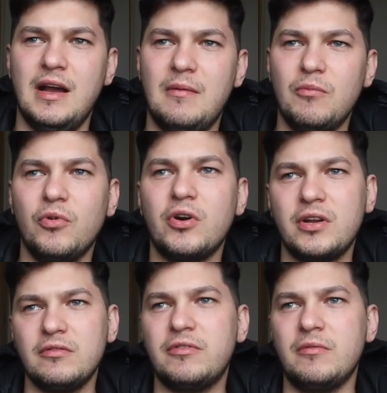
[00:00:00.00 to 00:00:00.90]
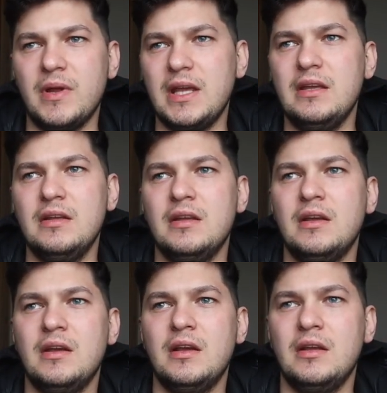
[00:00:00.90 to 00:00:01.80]
I'm working for me.
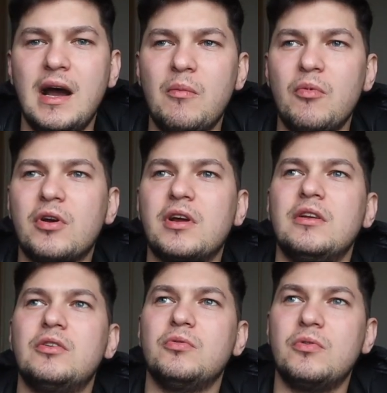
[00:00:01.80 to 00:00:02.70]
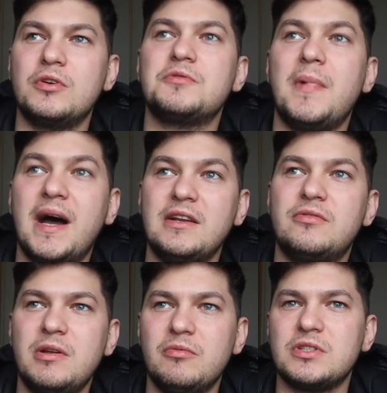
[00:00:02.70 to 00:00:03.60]
I'm working towards my
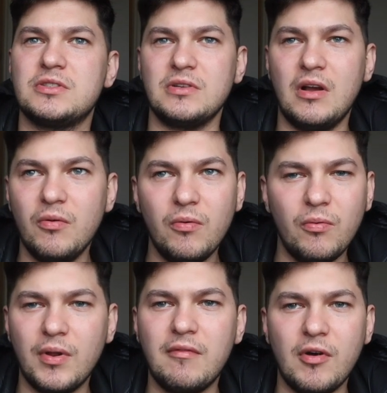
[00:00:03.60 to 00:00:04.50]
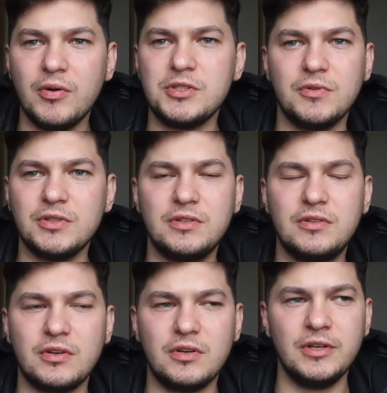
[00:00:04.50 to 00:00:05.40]
dream, which is what I've always
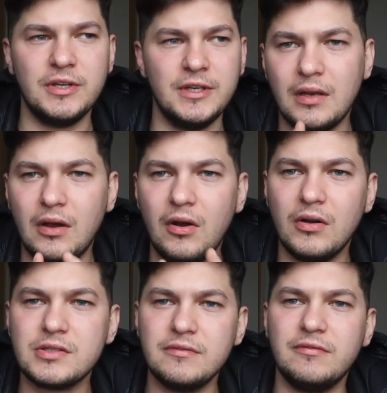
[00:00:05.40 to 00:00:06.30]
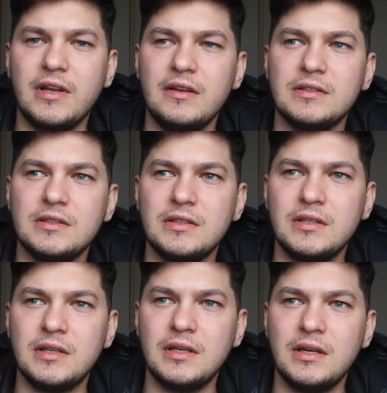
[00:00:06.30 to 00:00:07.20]
wanted to do. An awesome feeling.
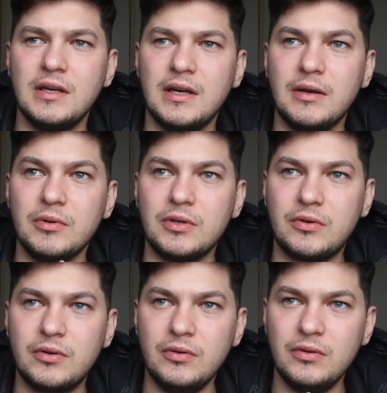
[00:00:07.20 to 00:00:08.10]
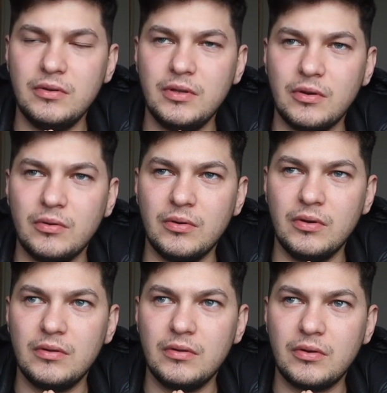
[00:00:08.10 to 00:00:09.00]
I would, you know,
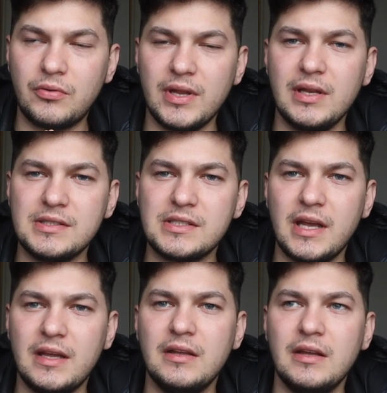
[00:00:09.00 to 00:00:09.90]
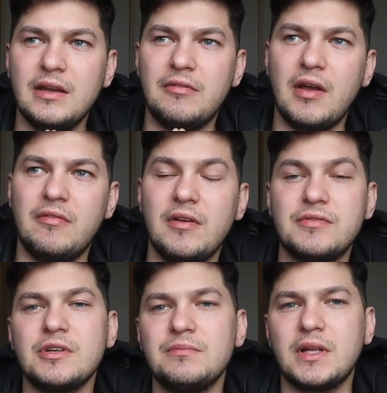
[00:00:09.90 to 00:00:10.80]
greatly say if, if you
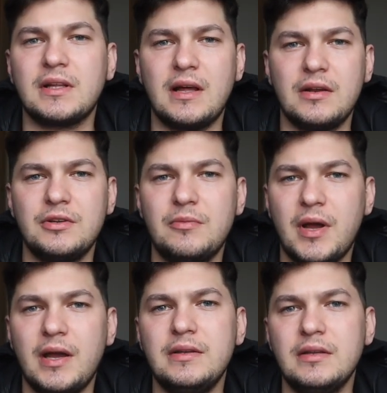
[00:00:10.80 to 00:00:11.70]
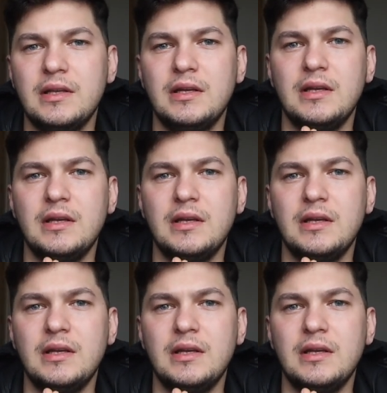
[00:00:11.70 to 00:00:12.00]
have something like that on your mind,